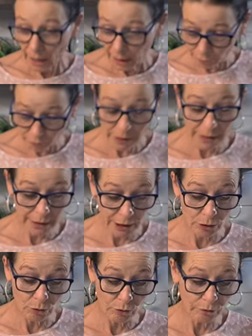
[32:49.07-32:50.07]
I really
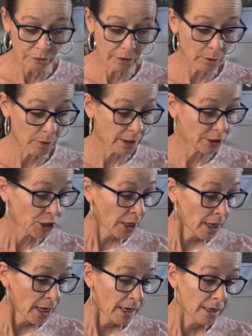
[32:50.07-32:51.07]
do love foliage
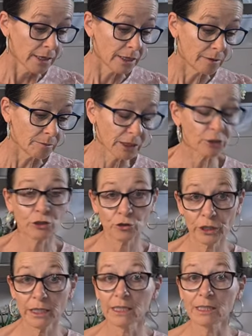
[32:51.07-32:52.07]
because
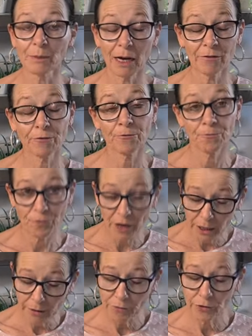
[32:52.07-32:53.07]
green is my
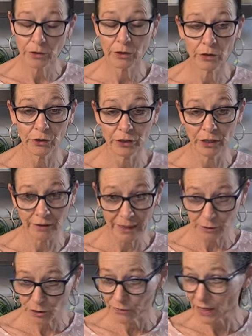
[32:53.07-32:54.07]
favourite colour
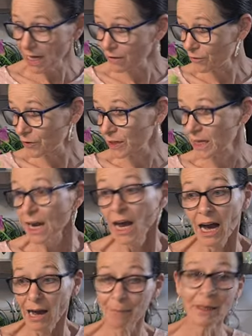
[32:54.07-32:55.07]
out of everything.
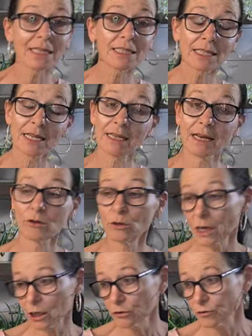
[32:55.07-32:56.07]
I may say that, oh,
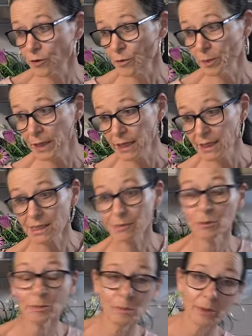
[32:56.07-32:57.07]
I love the pinks,
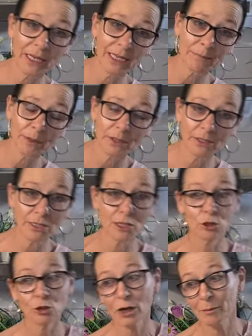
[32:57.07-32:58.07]
I'm a pink person,
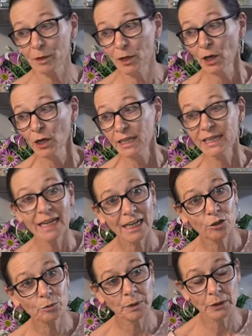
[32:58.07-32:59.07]
or I'm a
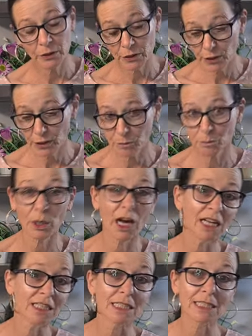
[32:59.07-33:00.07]
yellow person,
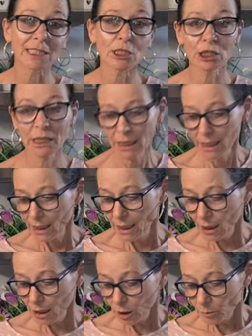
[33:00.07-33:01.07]
bright and sunny,
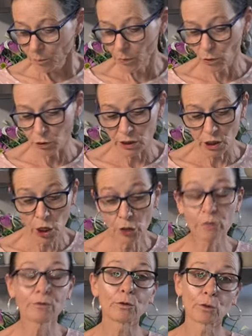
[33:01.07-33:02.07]
but
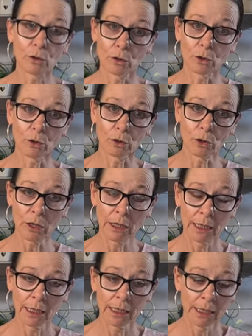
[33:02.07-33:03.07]
overall,
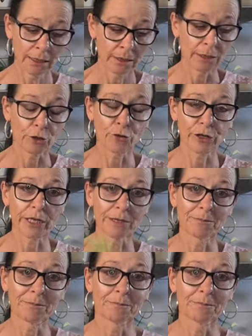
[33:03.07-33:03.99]
green.